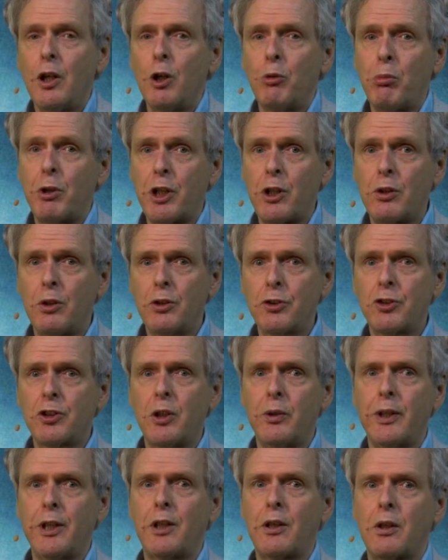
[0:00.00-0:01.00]
But it
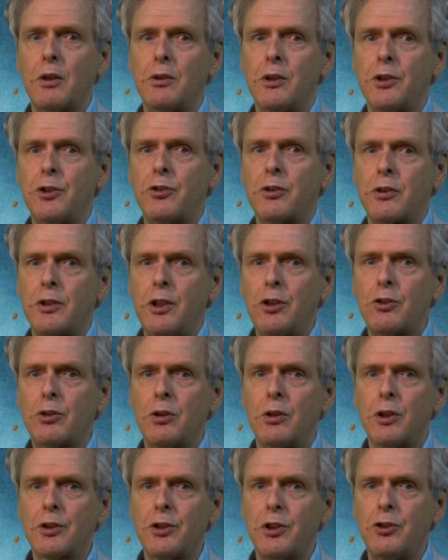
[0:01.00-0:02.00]
also includes
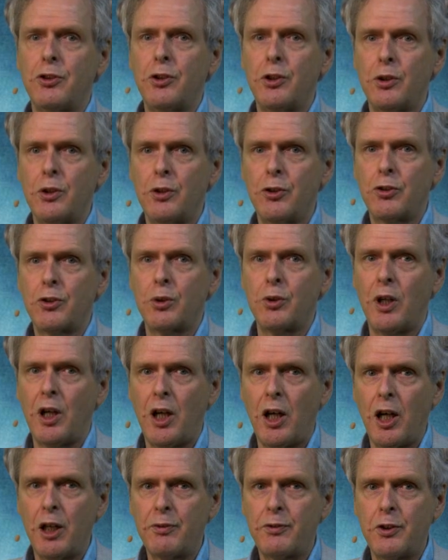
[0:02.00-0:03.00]
resources used to
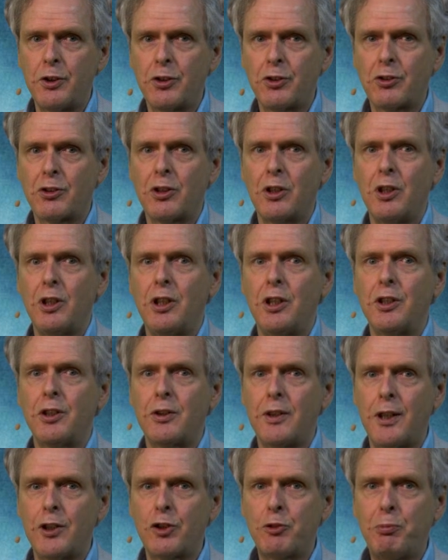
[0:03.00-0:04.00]
harvest,
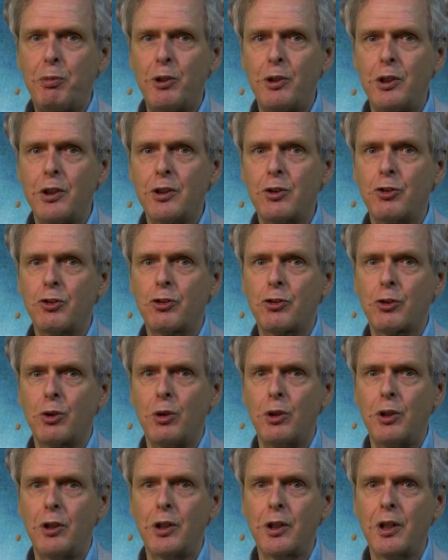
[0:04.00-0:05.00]
transport,
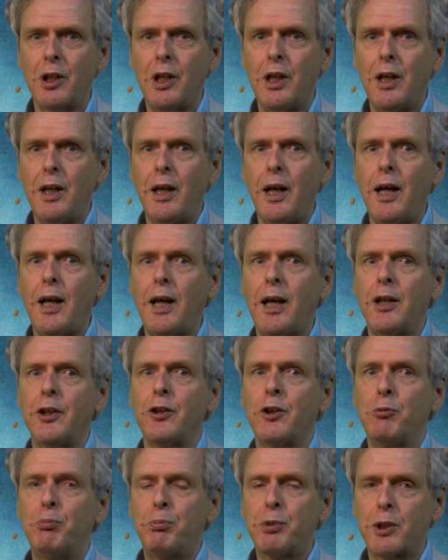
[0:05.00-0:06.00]
store,
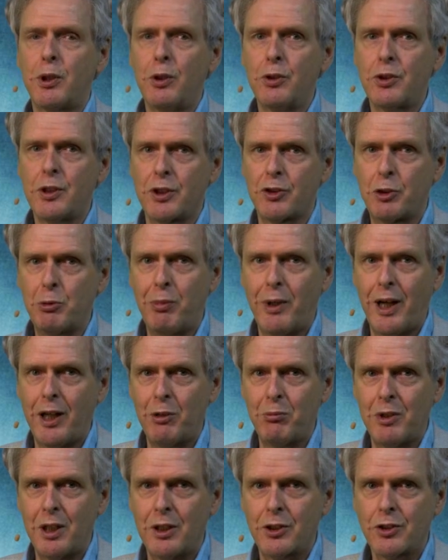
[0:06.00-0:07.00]
and process the
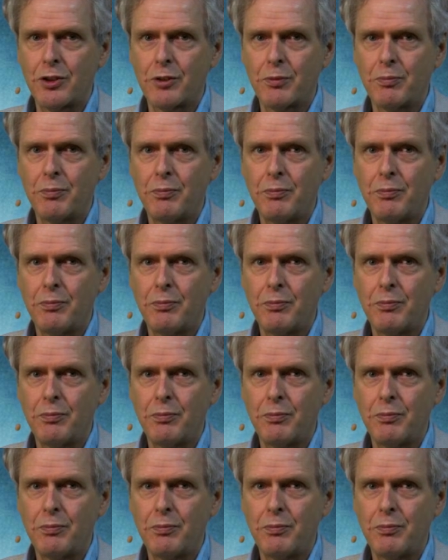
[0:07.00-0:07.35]
biomass.